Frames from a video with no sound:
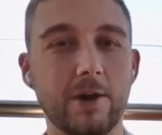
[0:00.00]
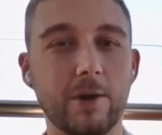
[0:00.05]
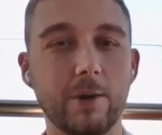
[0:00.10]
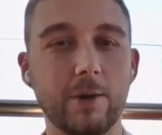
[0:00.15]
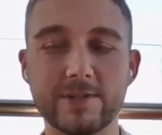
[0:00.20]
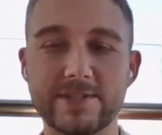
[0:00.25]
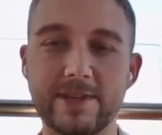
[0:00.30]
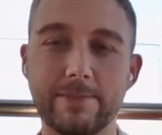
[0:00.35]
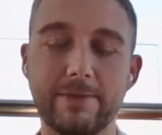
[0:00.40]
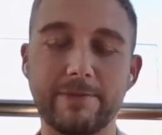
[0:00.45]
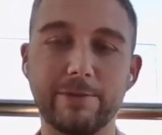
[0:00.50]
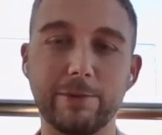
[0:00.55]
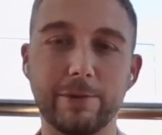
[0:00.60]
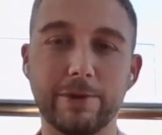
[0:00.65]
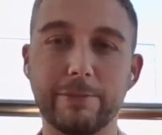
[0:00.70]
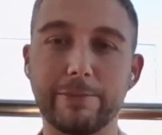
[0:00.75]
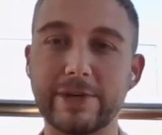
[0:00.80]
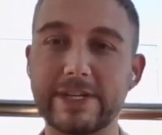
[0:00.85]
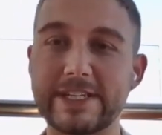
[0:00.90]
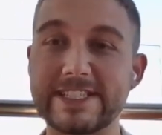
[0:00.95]
Awesome if you
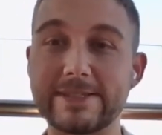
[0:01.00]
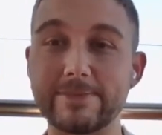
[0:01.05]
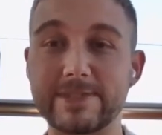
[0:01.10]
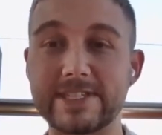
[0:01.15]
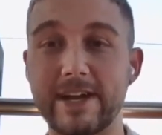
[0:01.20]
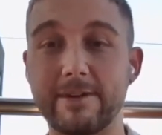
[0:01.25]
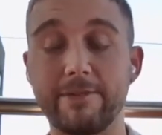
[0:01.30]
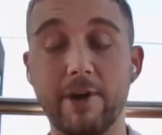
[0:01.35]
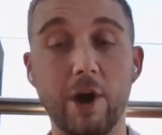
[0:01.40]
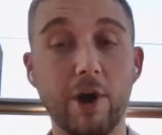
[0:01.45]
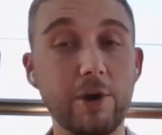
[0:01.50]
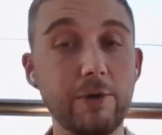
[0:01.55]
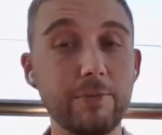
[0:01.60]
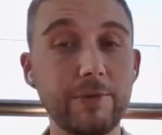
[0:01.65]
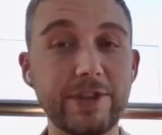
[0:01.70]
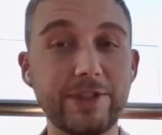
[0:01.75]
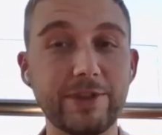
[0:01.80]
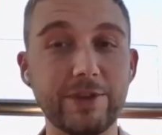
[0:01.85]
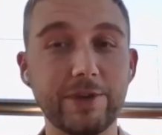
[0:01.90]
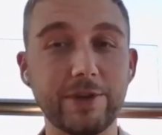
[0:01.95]
want to bring some stuff home
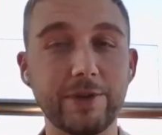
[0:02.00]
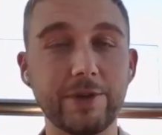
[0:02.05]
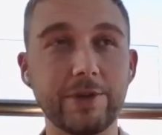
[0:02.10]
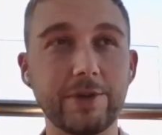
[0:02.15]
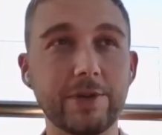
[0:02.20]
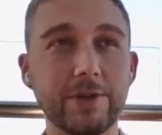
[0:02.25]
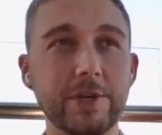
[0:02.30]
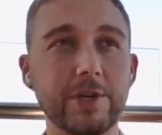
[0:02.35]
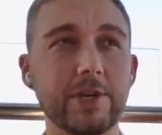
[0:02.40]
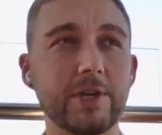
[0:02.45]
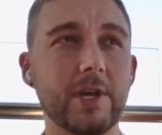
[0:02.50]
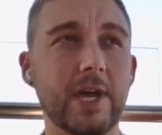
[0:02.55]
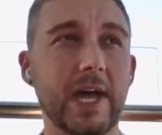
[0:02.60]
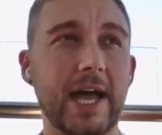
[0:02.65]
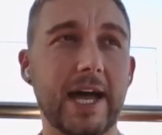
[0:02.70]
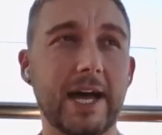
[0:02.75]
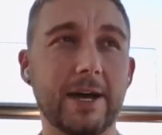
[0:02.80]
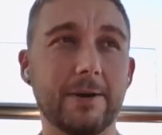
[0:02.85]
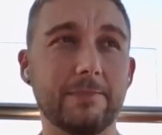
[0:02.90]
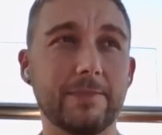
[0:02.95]
with you.
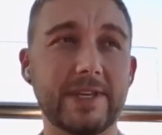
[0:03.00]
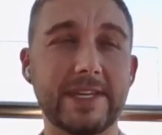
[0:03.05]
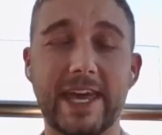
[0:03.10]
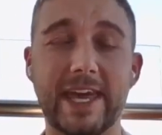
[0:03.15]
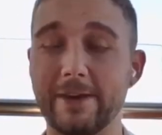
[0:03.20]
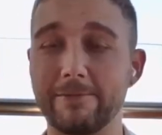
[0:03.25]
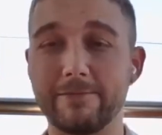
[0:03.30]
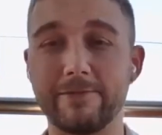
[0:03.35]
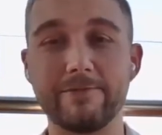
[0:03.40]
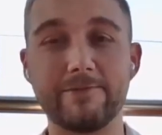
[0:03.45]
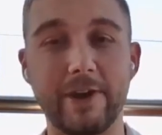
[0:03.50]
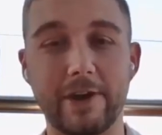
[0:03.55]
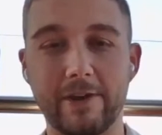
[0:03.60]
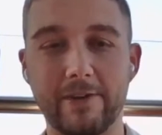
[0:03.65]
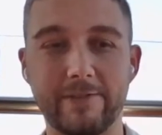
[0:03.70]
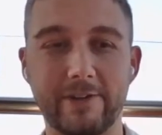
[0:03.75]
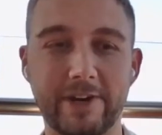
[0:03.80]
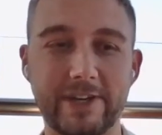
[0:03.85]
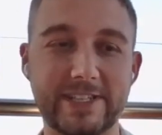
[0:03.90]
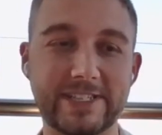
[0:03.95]
Um, yeah,
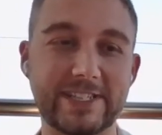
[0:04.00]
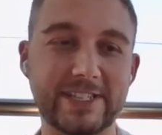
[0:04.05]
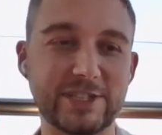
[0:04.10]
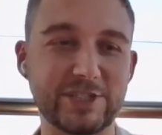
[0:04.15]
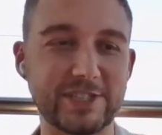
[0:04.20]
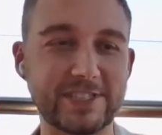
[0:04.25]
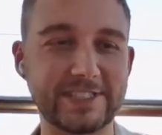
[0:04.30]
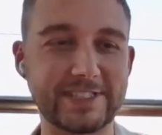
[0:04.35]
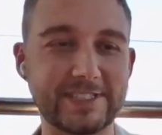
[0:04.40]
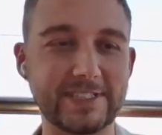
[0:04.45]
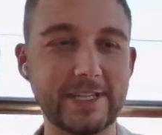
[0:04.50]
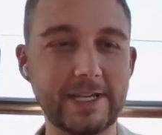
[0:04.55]
very, very delicious.